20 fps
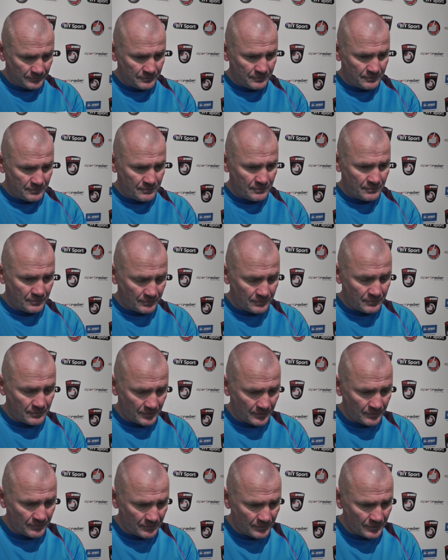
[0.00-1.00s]
goal from
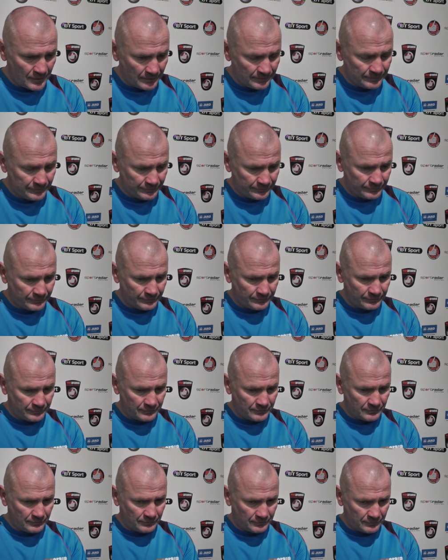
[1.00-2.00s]
Toby Edser, and it's good to see
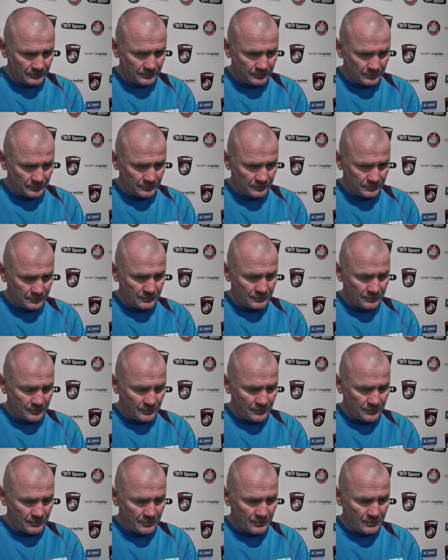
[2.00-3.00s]
him getting forward so
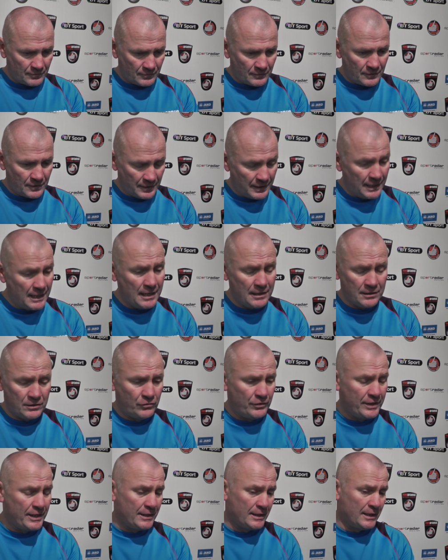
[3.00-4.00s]
much now. Yeah,
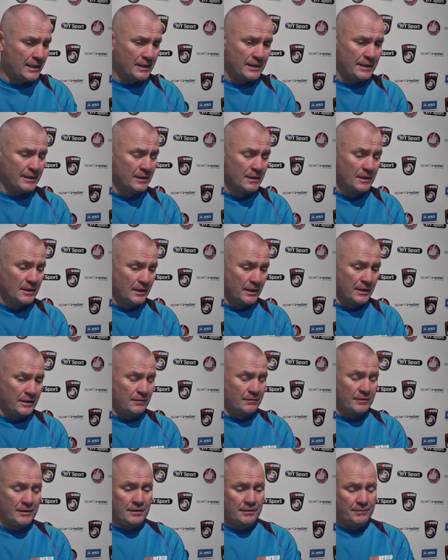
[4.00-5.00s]
great I Like,
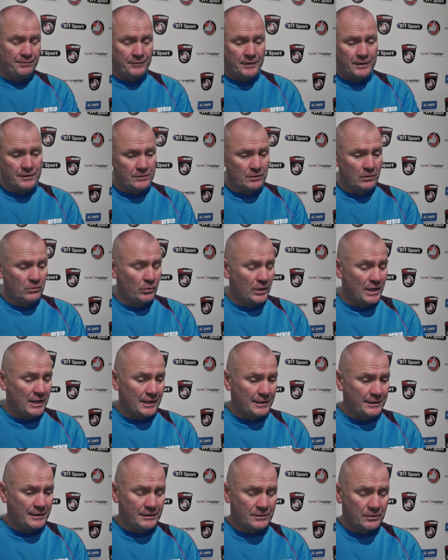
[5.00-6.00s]
he, he's done
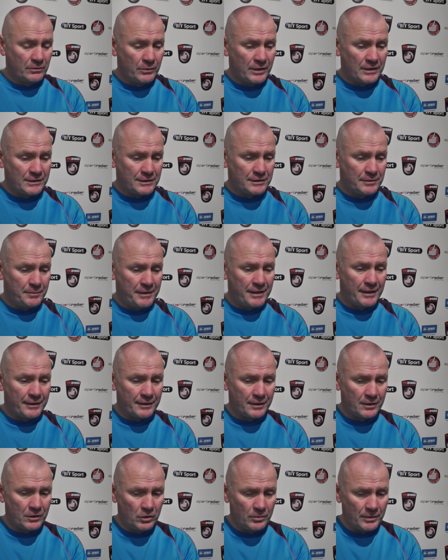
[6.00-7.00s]
well, and he's done well since being at
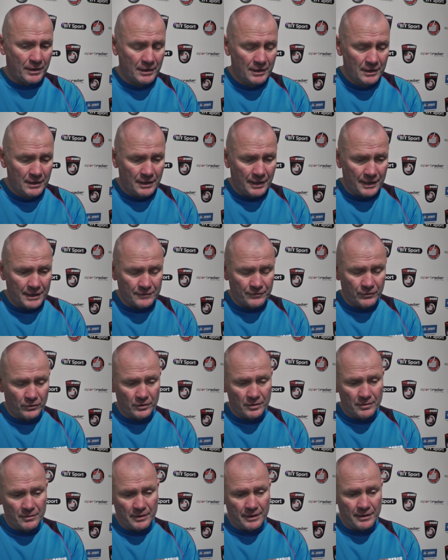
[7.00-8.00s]
the club. I, I just
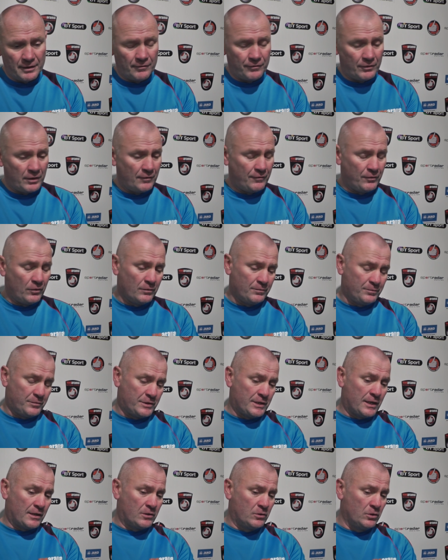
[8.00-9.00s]
thought, like, I, I,
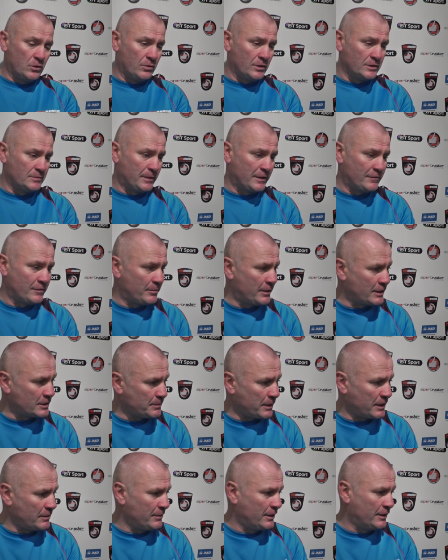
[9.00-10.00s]
thought Jack Cook was man of the
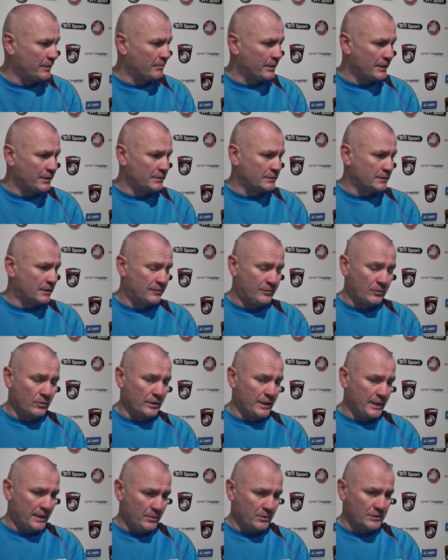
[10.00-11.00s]
match by a million miles. I
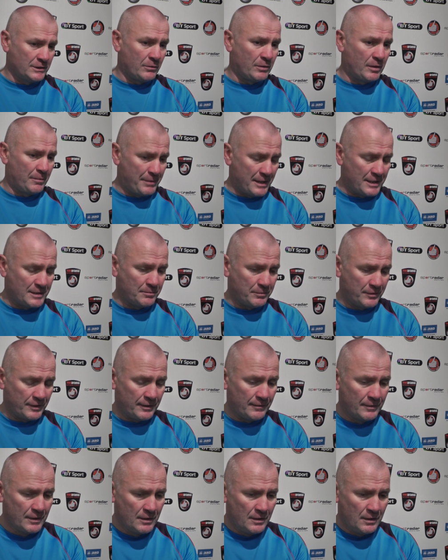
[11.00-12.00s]
thought he was our best player